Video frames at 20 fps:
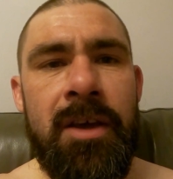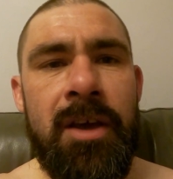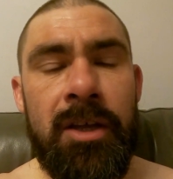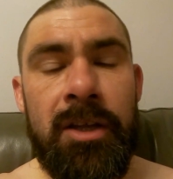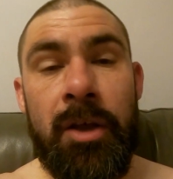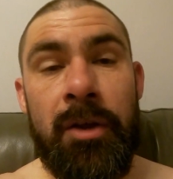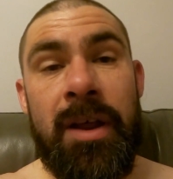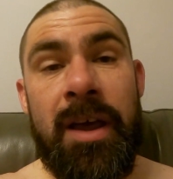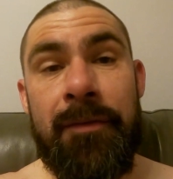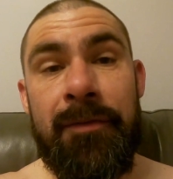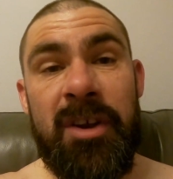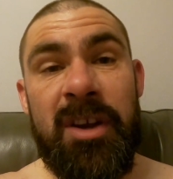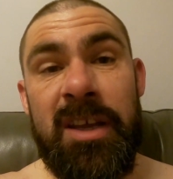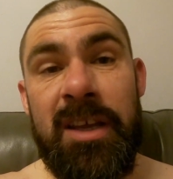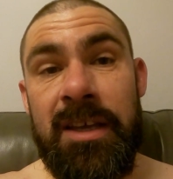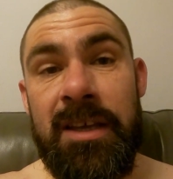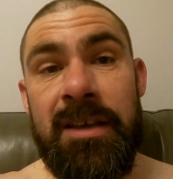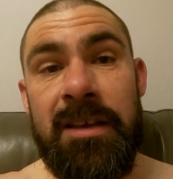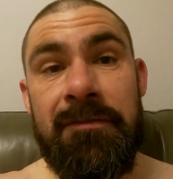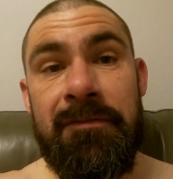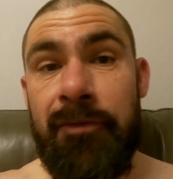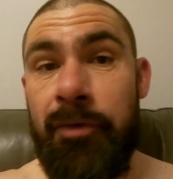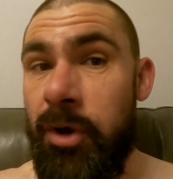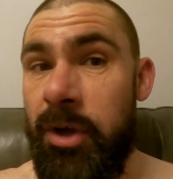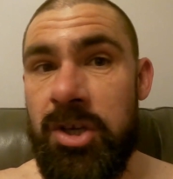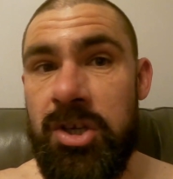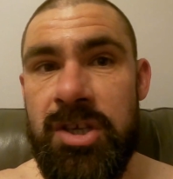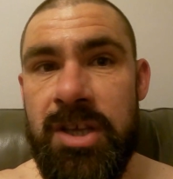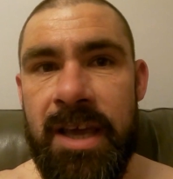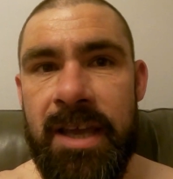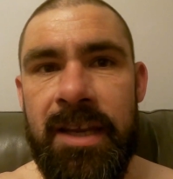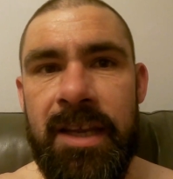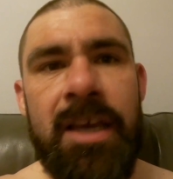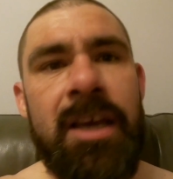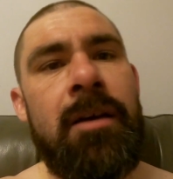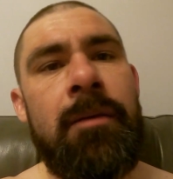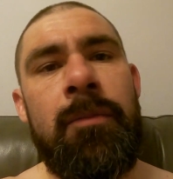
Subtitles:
I don't have any footage to edit.